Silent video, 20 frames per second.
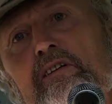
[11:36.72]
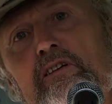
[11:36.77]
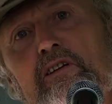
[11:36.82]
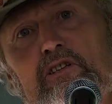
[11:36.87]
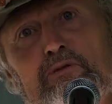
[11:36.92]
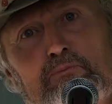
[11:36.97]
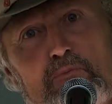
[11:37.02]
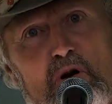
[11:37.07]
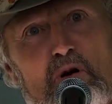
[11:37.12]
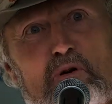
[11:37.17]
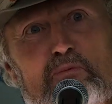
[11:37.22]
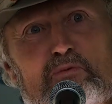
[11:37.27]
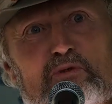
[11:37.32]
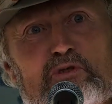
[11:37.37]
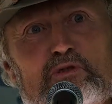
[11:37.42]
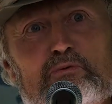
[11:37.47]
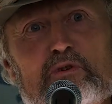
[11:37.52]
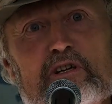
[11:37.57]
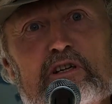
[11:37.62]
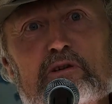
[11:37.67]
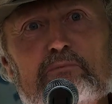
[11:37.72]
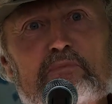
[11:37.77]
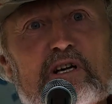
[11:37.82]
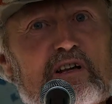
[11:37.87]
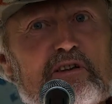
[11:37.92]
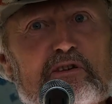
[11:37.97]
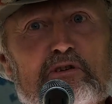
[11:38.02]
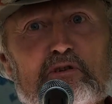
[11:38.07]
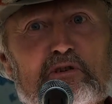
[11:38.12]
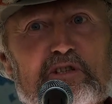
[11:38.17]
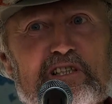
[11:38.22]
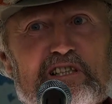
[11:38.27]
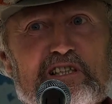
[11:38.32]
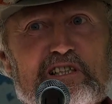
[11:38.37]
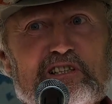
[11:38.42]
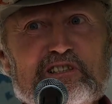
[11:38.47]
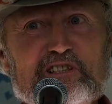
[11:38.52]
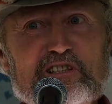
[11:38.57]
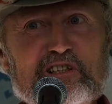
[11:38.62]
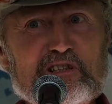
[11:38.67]
This poem was written about 30
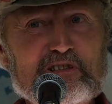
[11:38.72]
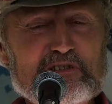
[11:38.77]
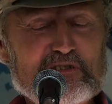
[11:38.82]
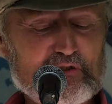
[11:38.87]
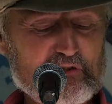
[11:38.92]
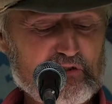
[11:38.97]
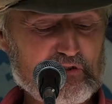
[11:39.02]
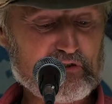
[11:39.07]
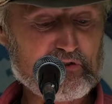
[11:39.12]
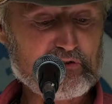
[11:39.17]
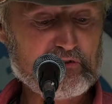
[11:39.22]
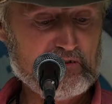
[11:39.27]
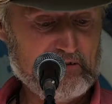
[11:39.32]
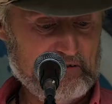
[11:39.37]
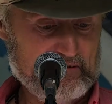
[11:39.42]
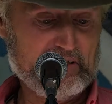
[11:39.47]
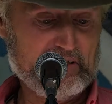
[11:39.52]
years ago, so it's